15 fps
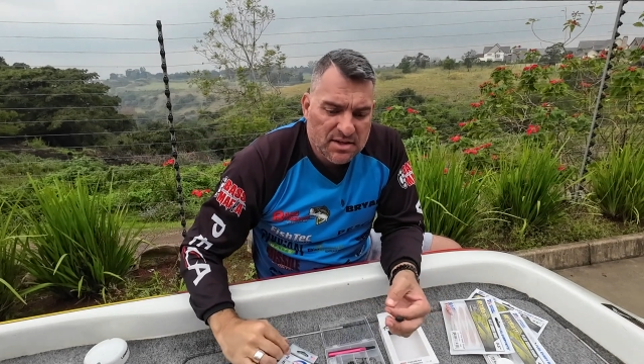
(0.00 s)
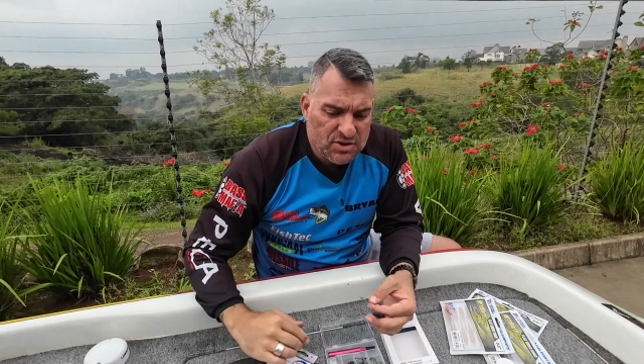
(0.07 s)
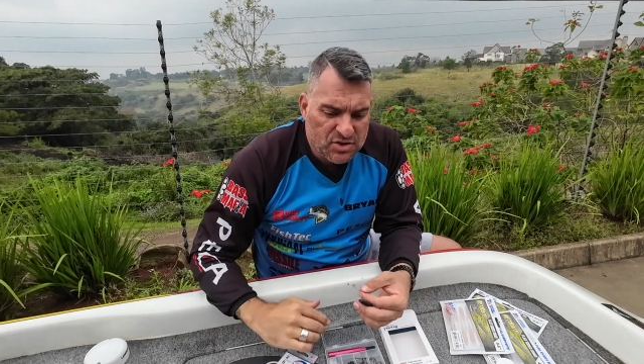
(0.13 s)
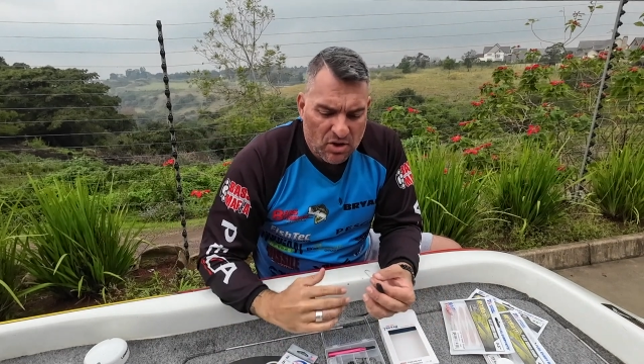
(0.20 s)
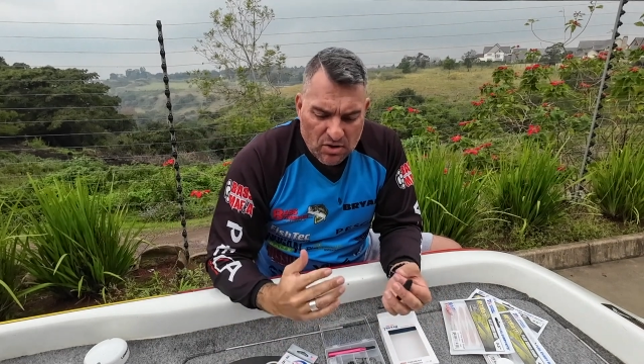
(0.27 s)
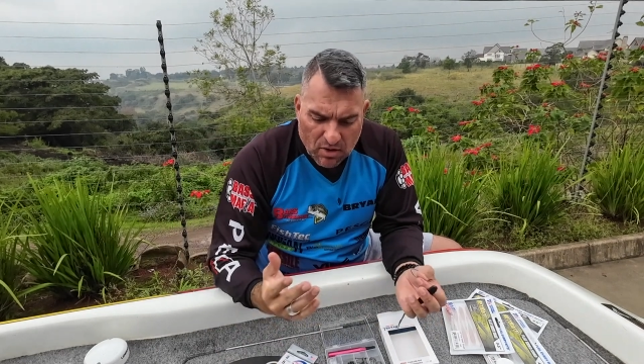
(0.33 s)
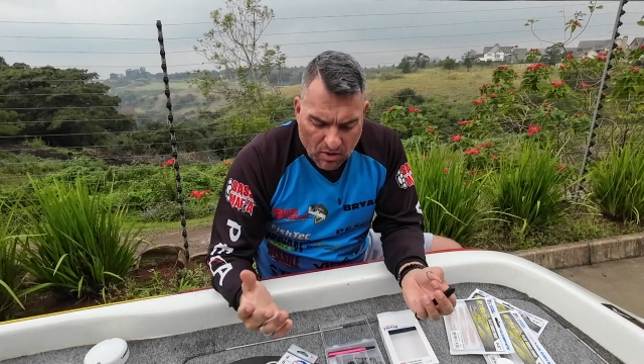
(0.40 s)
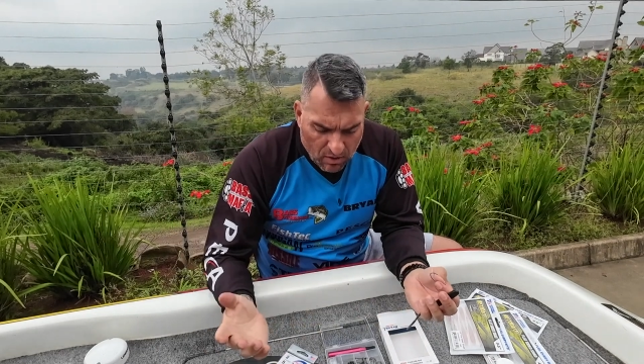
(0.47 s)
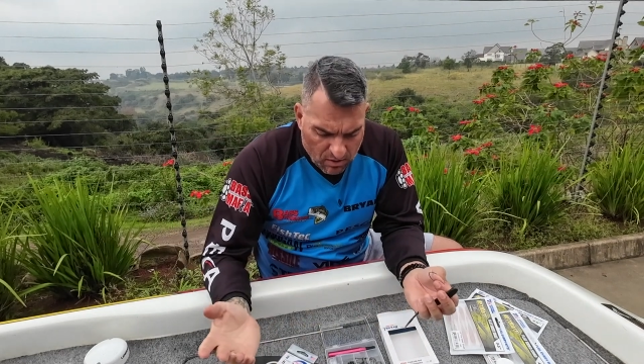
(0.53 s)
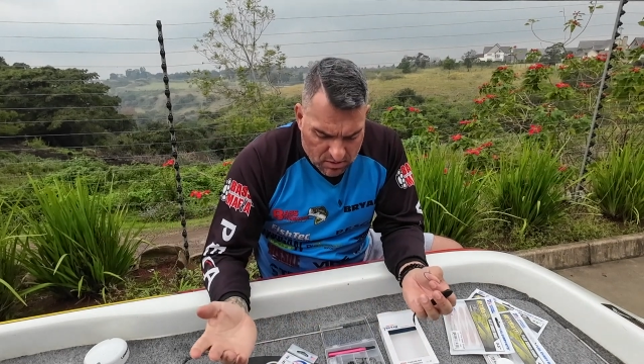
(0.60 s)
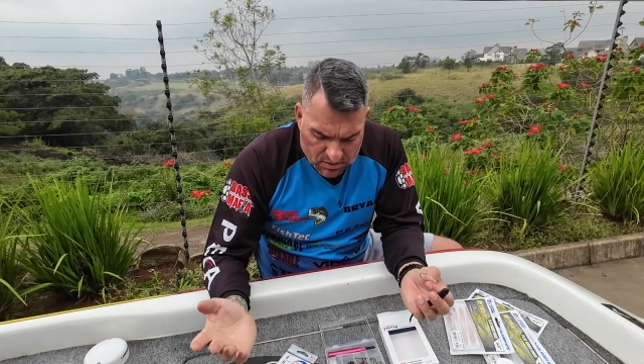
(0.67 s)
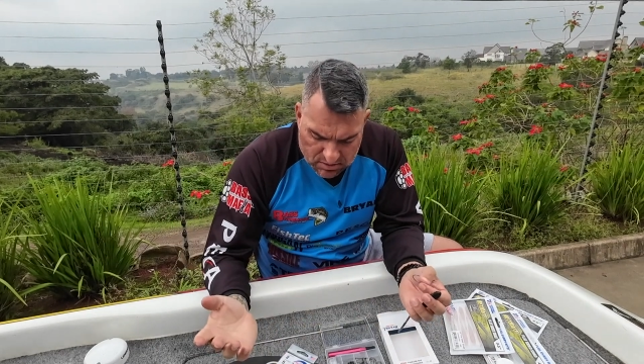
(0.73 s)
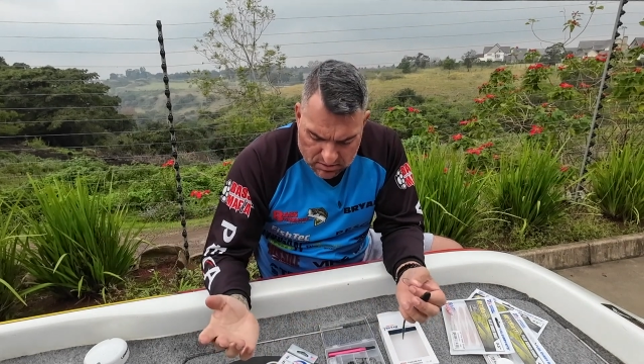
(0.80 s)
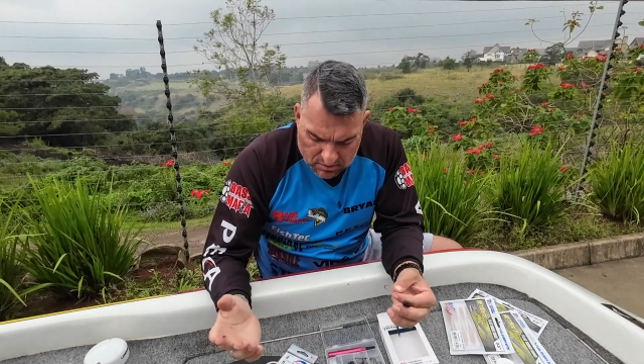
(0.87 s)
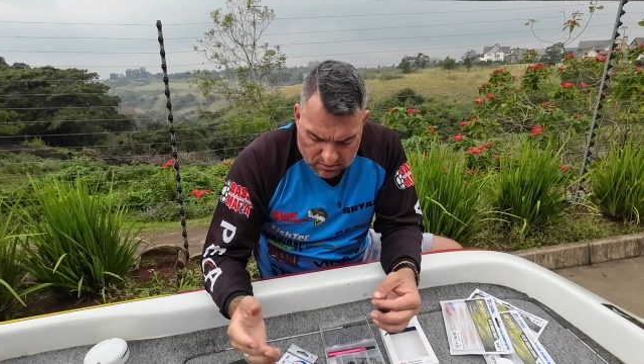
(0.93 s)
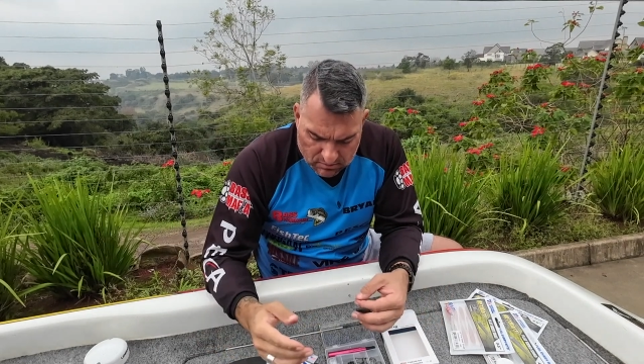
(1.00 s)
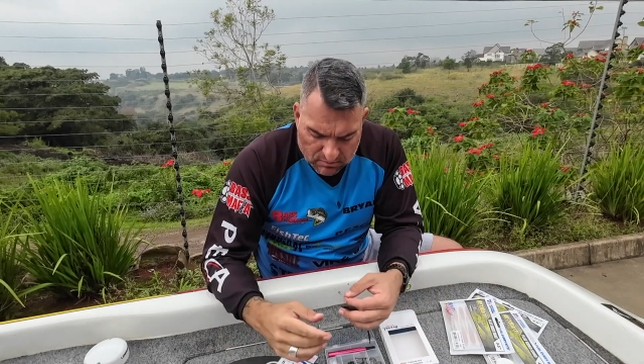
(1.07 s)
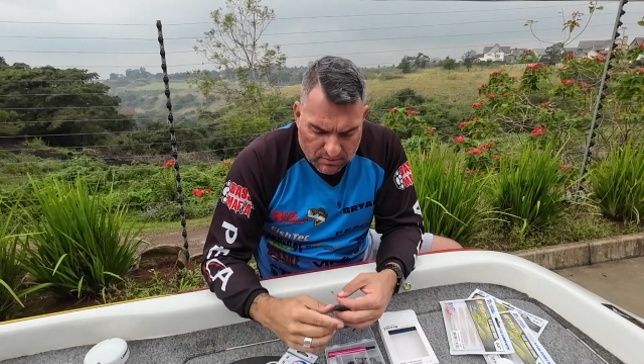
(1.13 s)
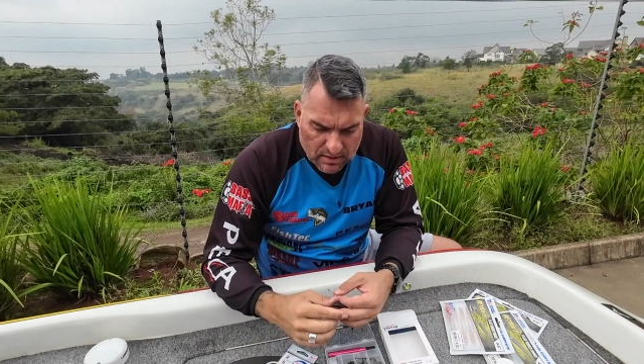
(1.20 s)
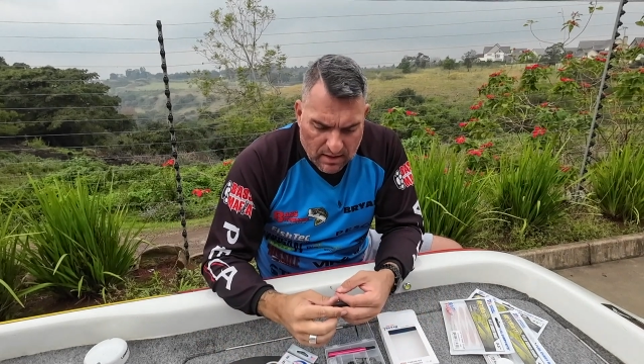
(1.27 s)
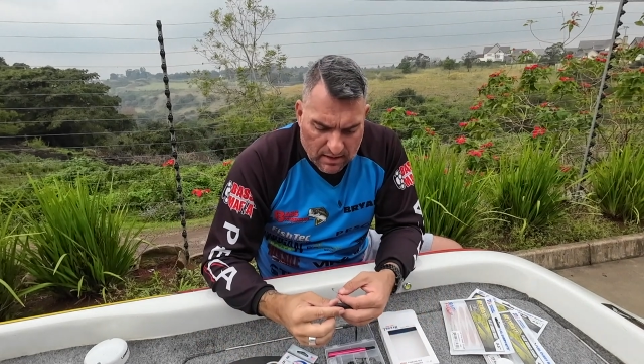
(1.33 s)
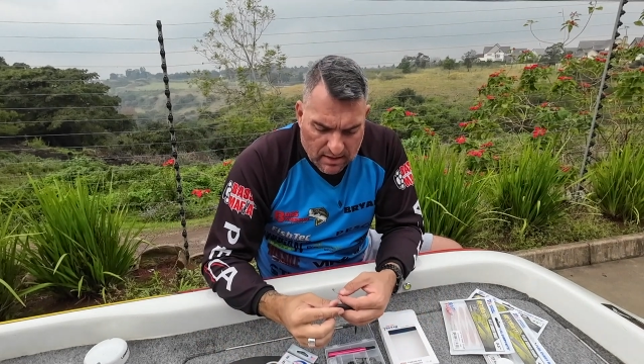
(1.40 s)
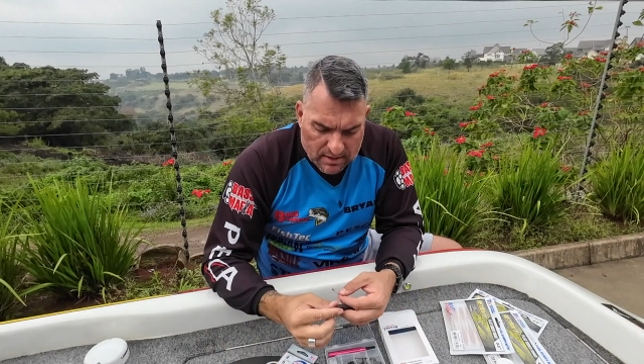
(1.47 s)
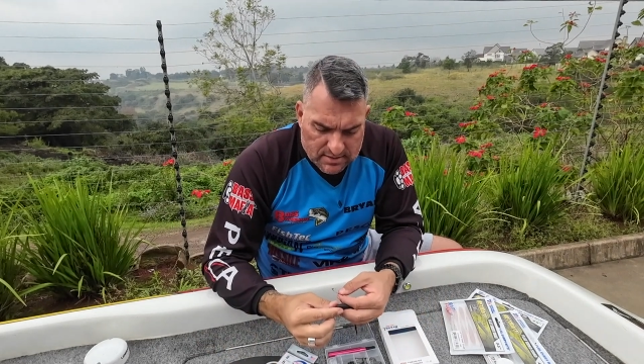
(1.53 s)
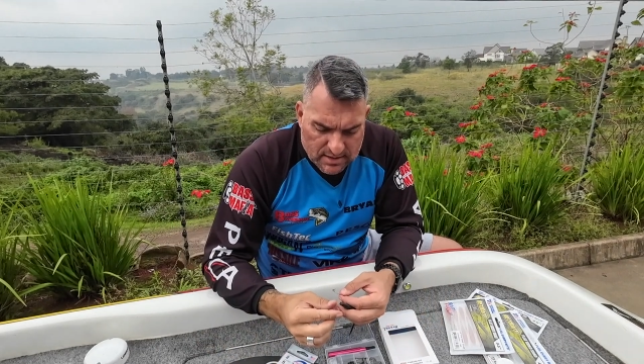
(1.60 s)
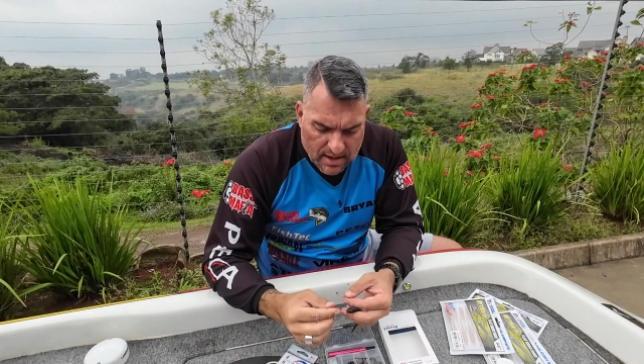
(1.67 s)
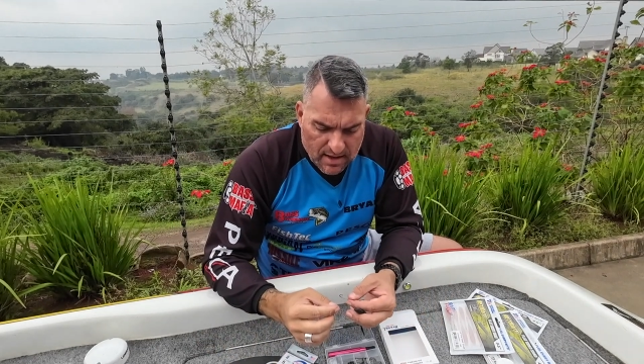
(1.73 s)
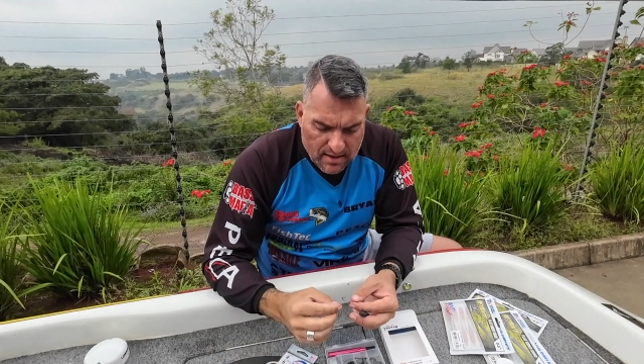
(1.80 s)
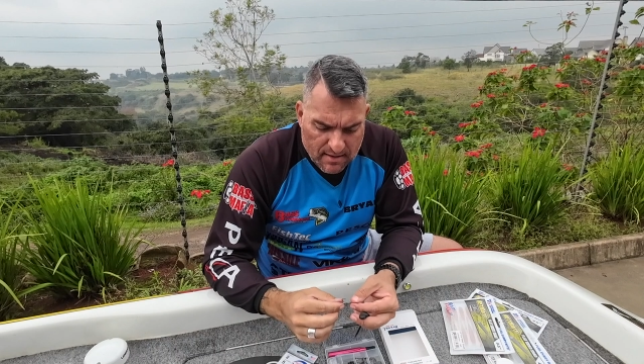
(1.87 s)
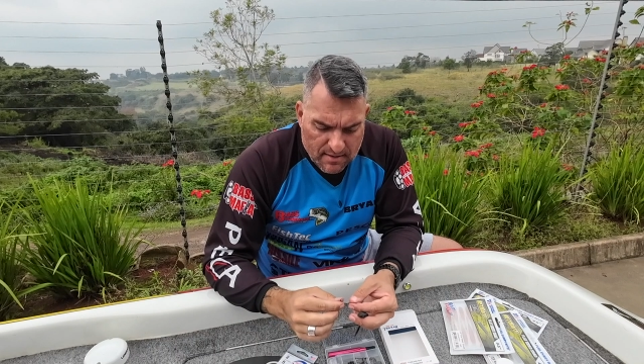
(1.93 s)
there's Trocars, like I
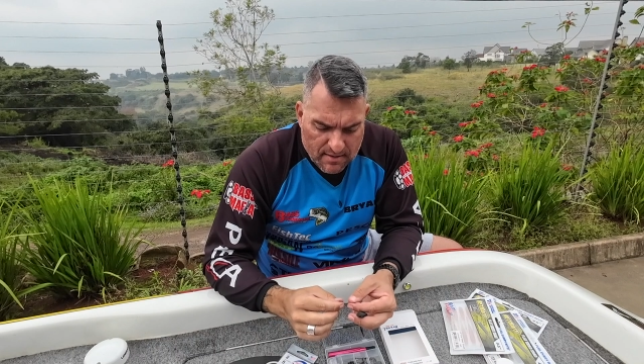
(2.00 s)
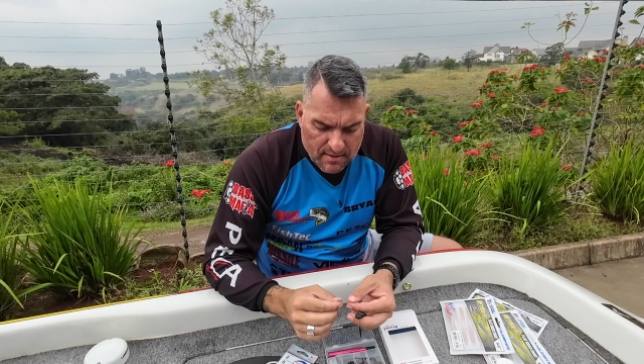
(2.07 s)
say.